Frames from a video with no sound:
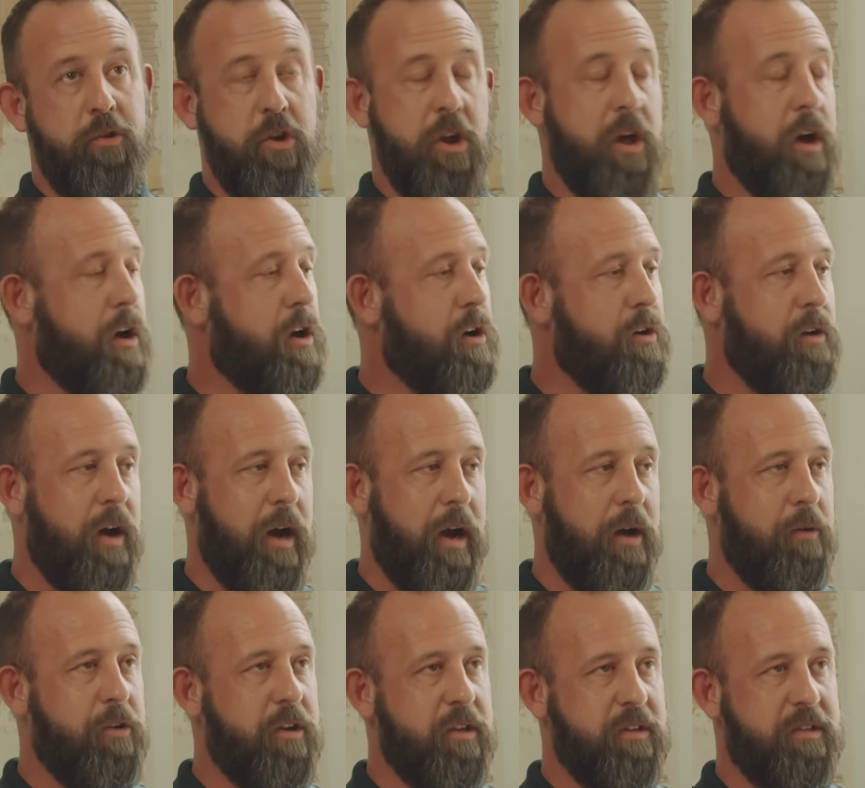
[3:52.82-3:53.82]
No,
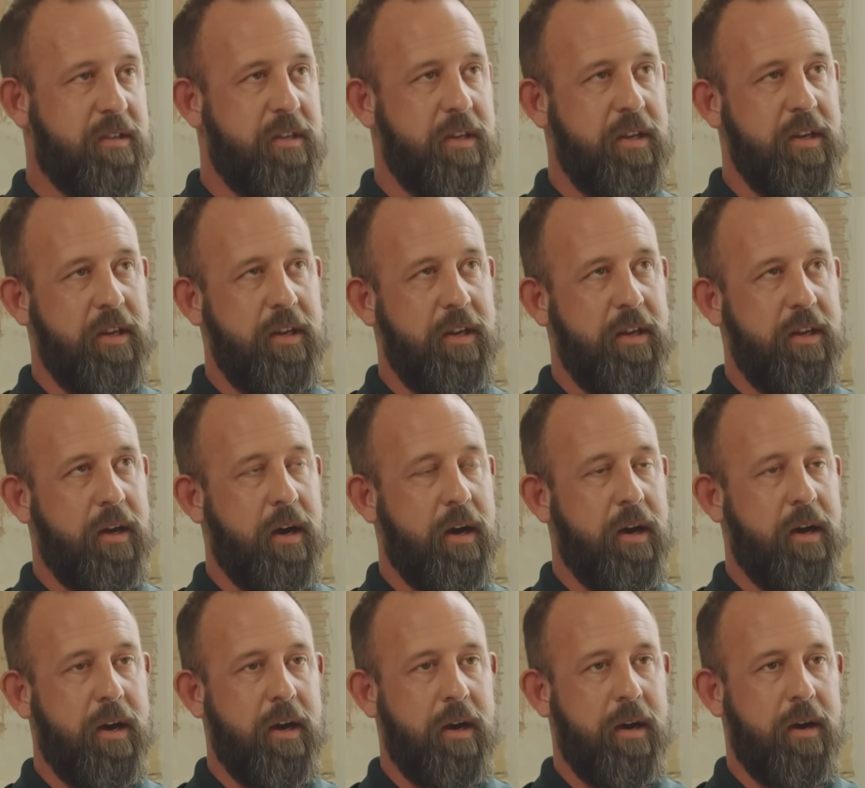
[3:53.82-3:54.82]
I was the,
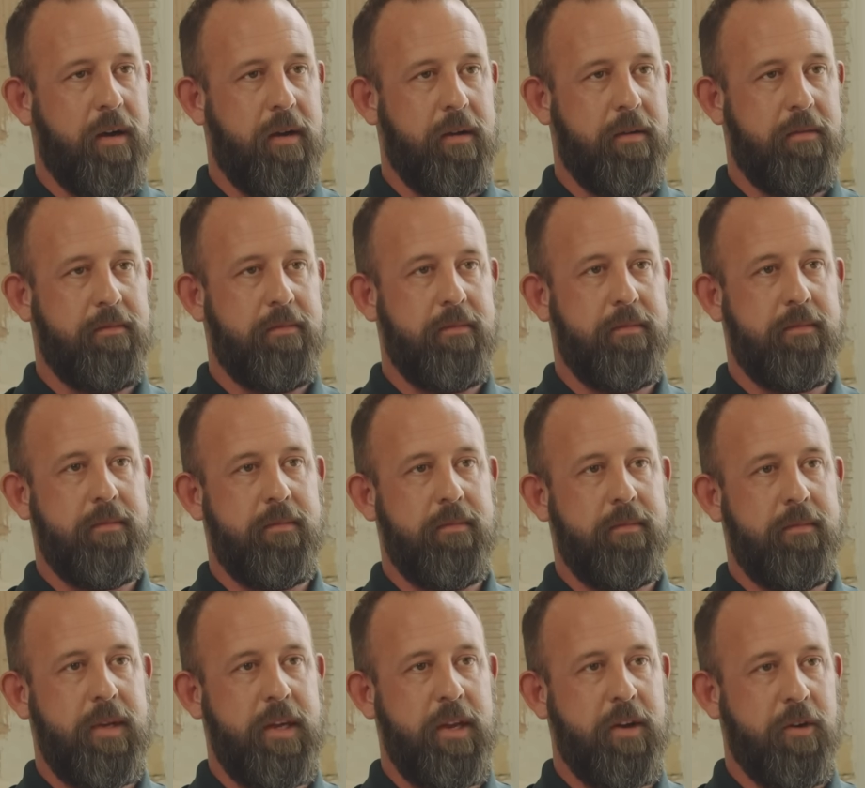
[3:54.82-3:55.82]

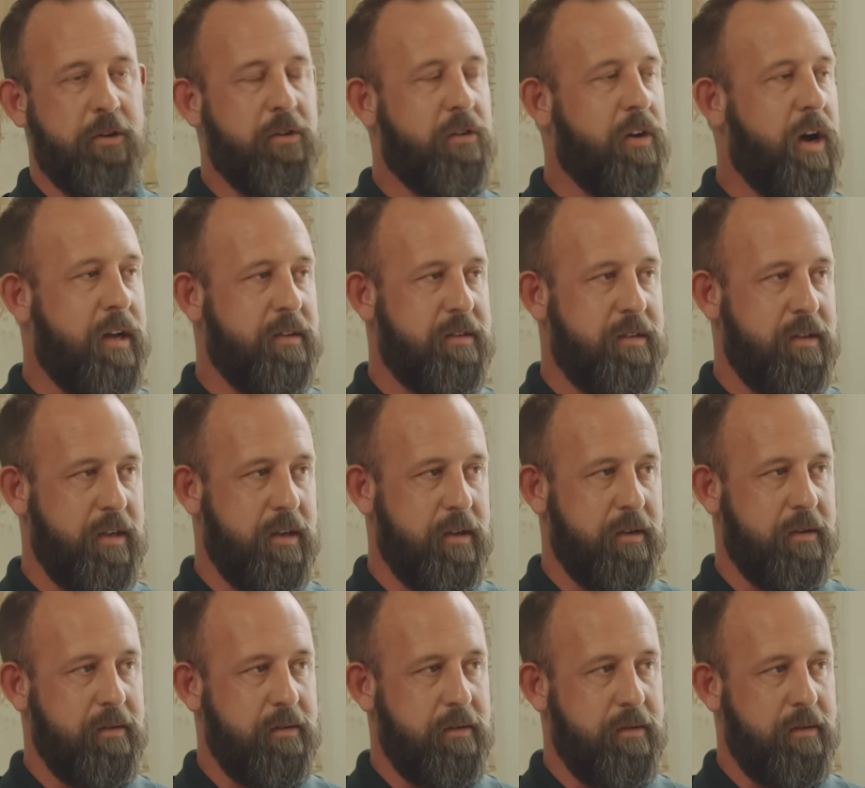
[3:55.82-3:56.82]
classic
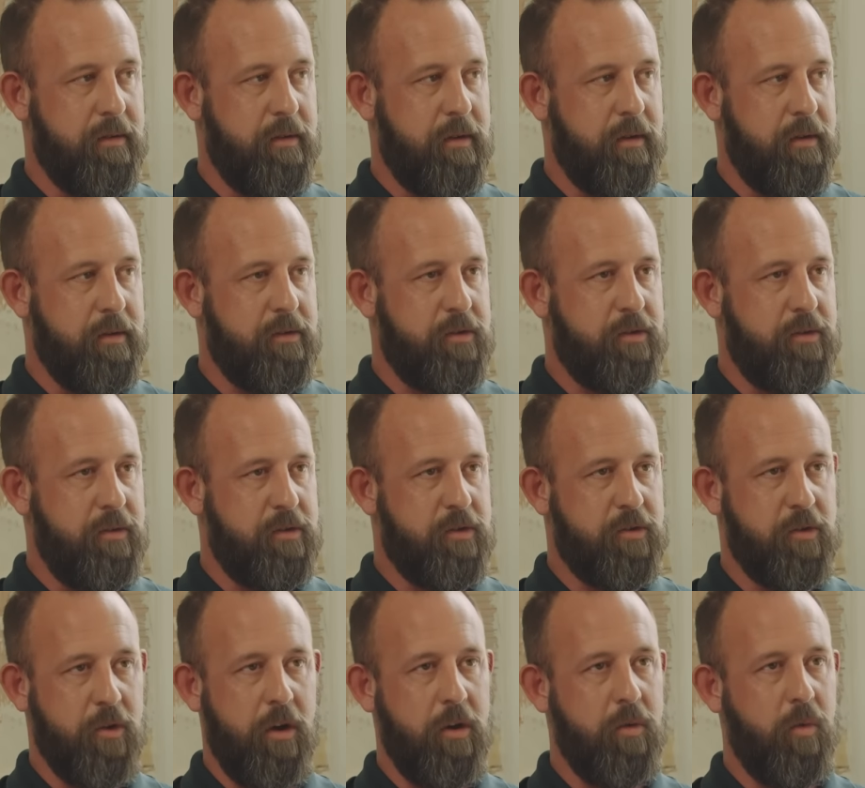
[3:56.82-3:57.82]

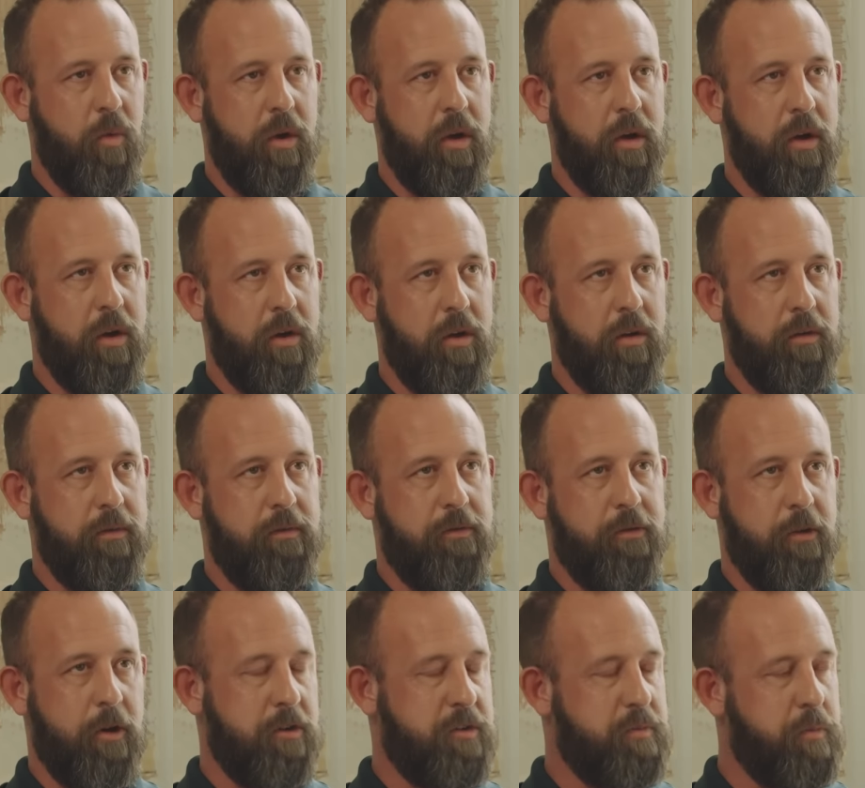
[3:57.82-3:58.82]
strong-willed
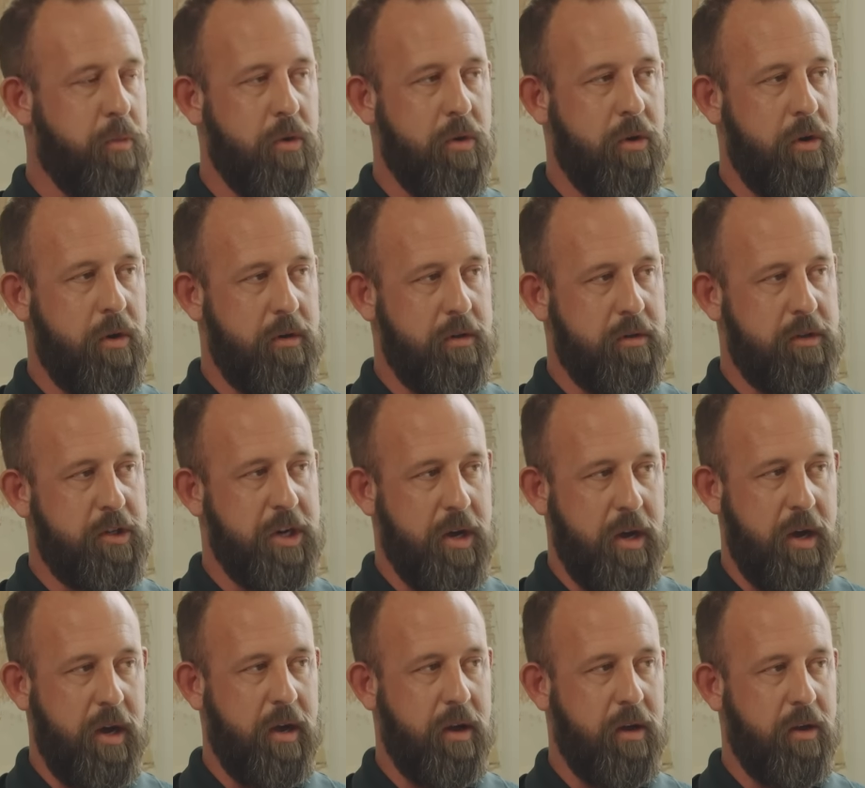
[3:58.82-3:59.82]
firstborn
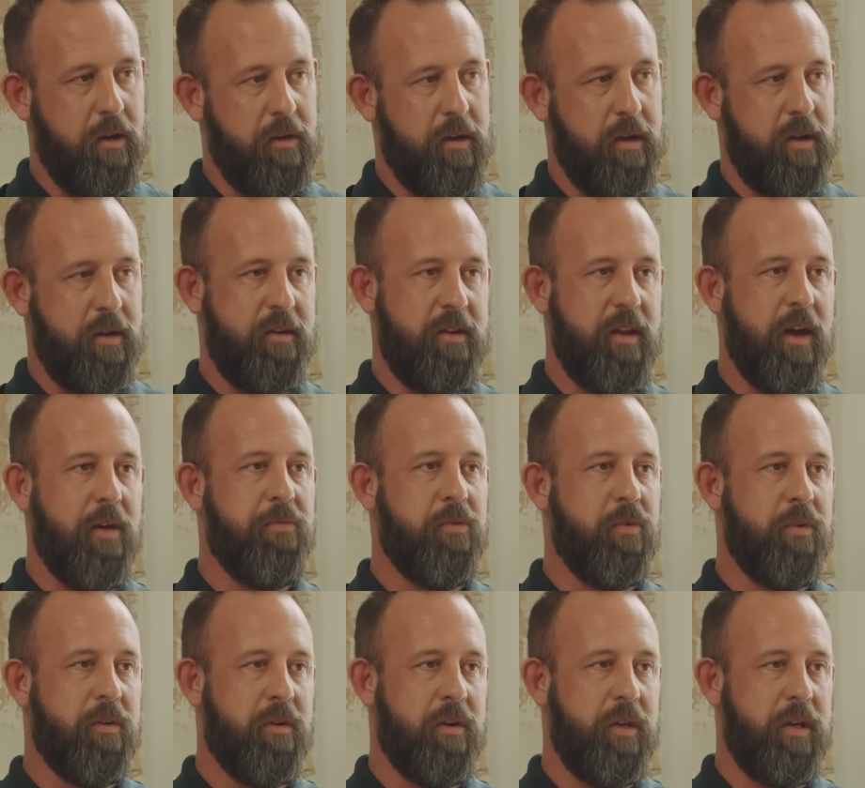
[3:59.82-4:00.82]
child, and
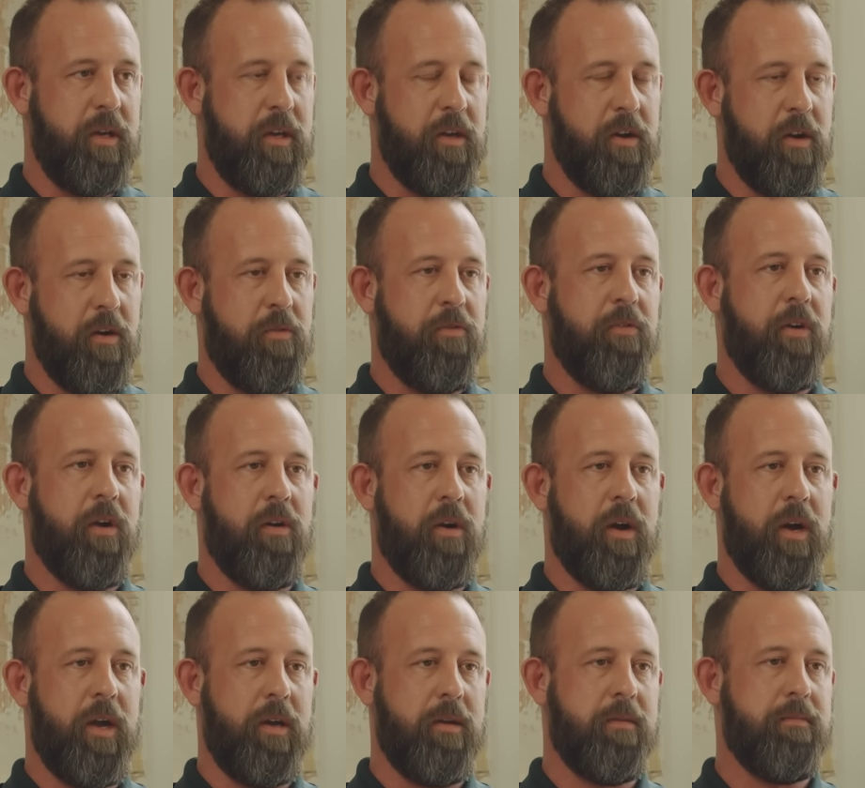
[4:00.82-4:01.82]
definitely felt
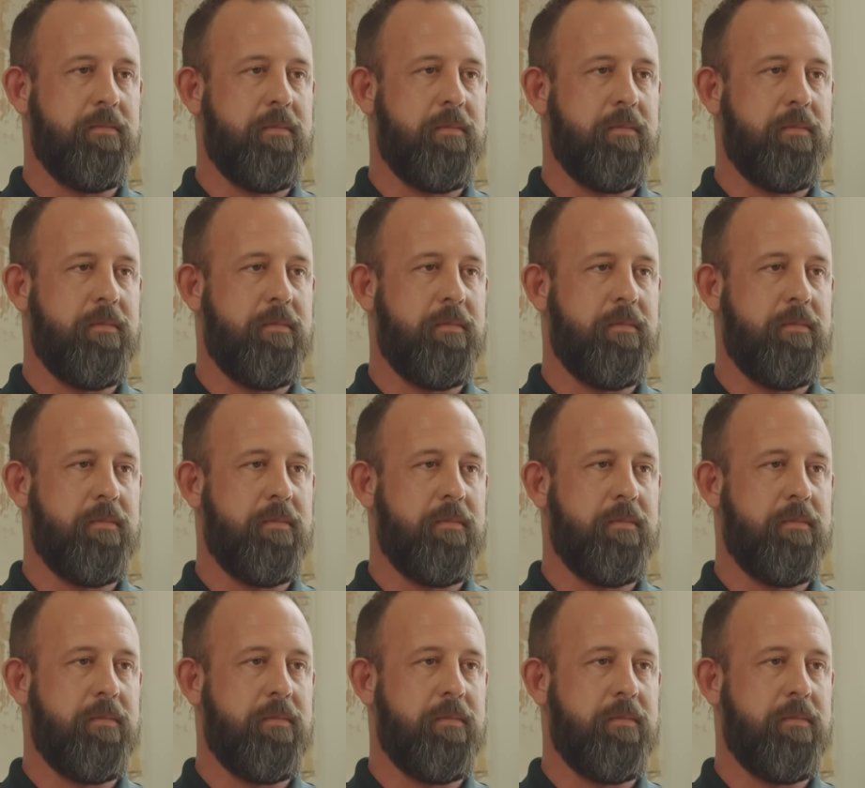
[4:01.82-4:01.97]
like